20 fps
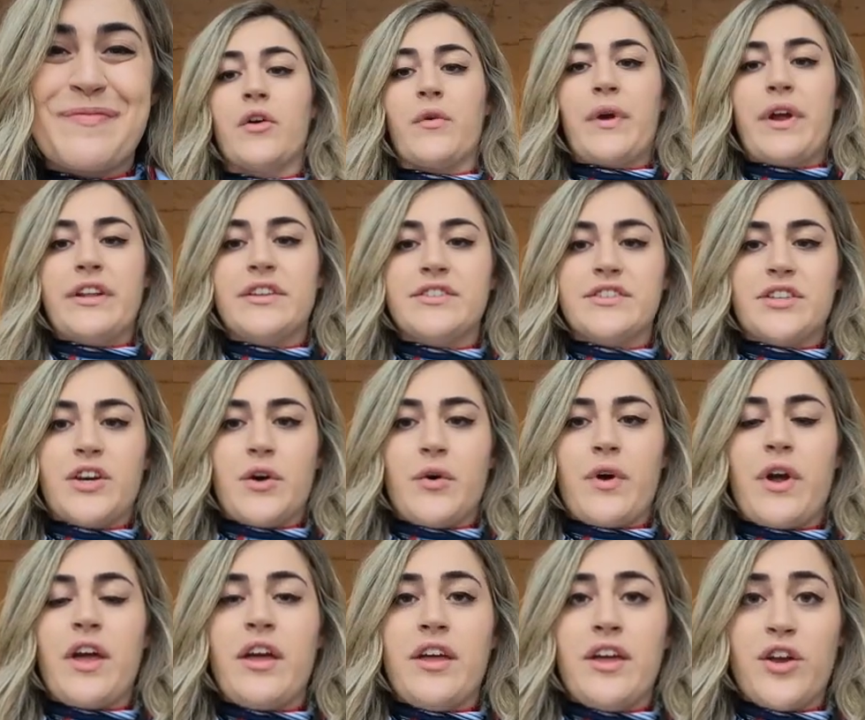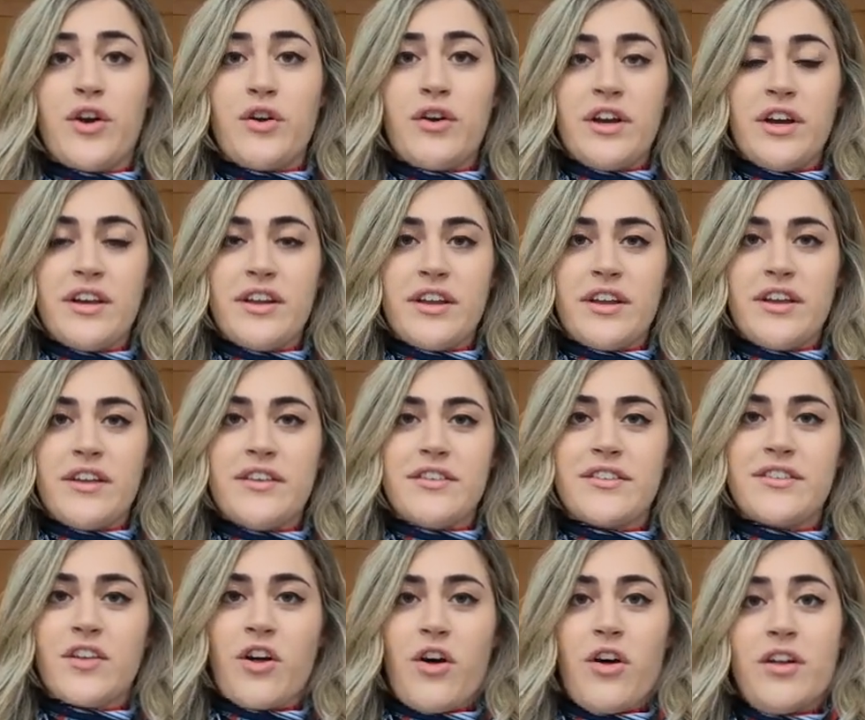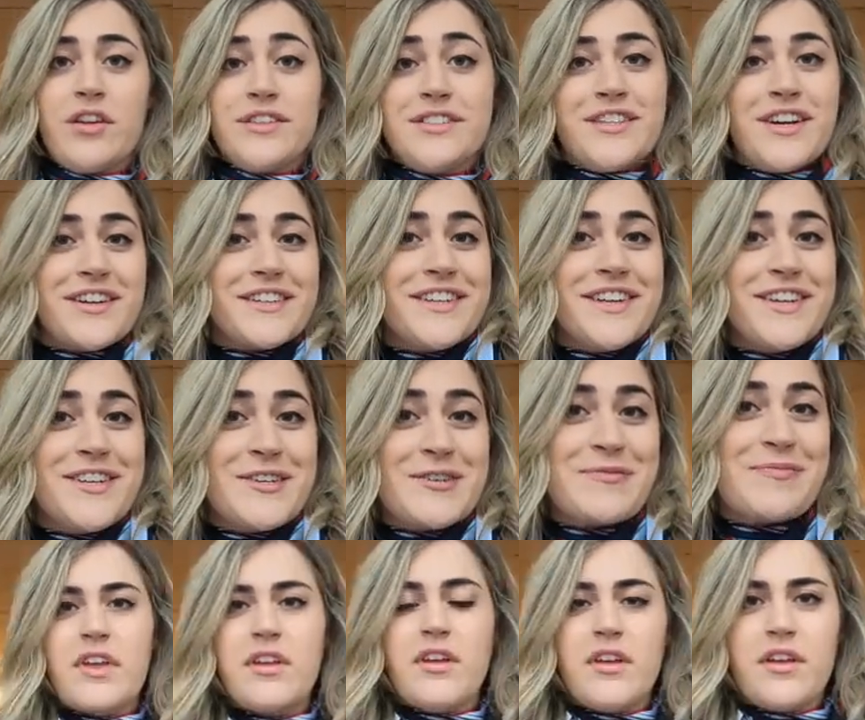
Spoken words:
All right, so here it is all tucked in.